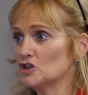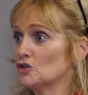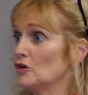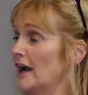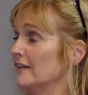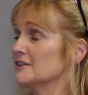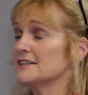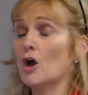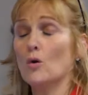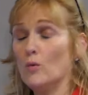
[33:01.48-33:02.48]
make sure. And
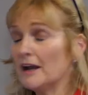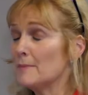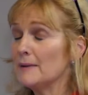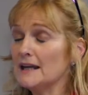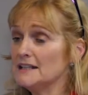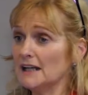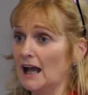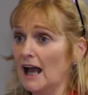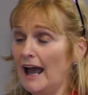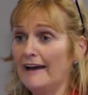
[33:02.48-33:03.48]
there's
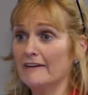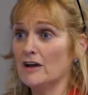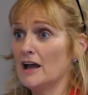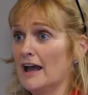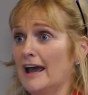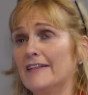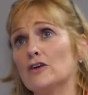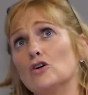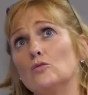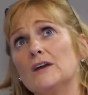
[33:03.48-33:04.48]
Wikipedia have,
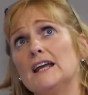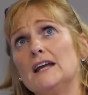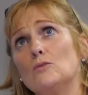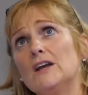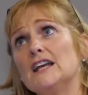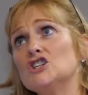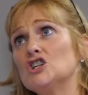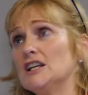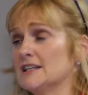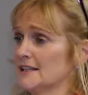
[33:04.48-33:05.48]
they call wiki
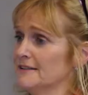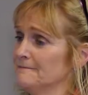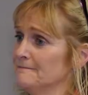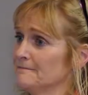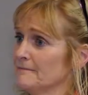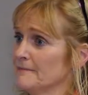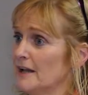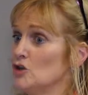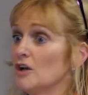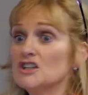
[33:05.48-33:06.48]
cheats.
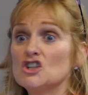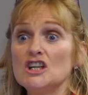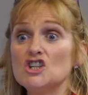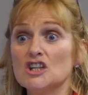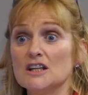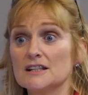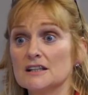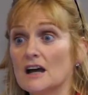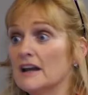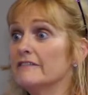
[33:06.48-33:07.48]
And you get cheat
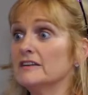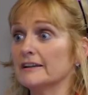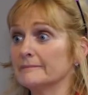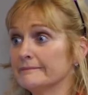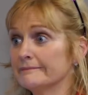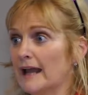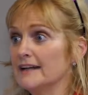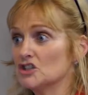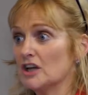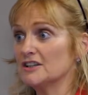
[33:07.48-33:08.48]
sheets on everything.
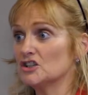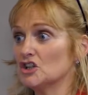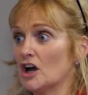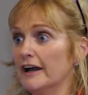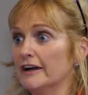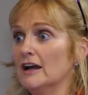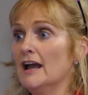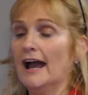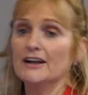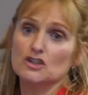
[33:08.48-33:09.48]
How to change the tyre,
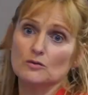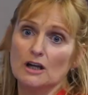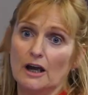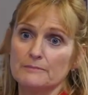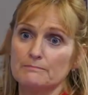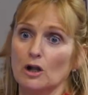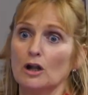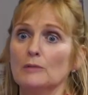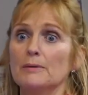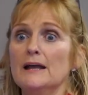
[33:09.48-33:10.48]
how to do a light
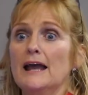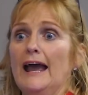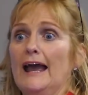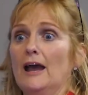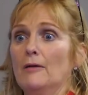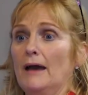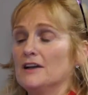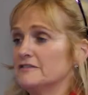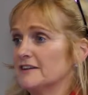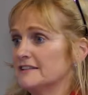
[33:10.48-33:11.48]
bulb,
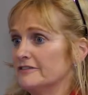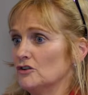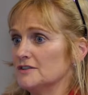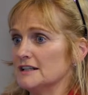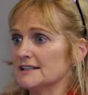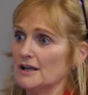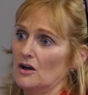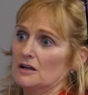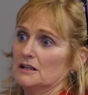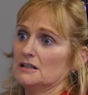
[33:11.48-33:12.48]
how to fix a fuse in a
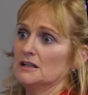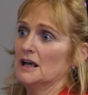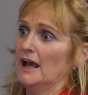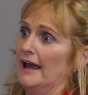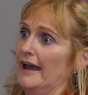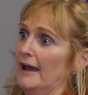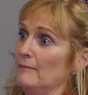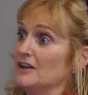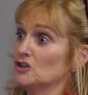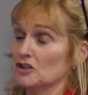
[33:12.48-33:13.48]
socket,
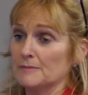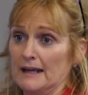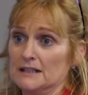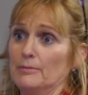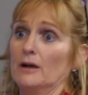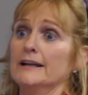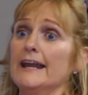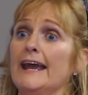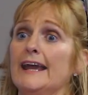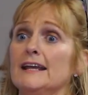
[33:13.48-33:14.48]
how to cook spaghetti
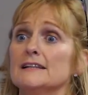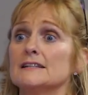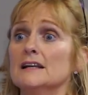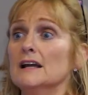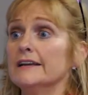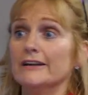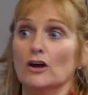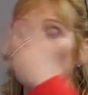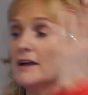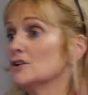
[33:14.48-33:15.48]
bolognese.
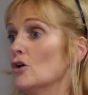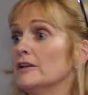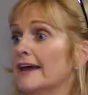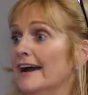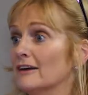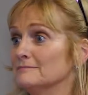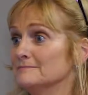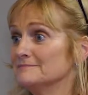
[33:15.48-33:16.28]
It's all there.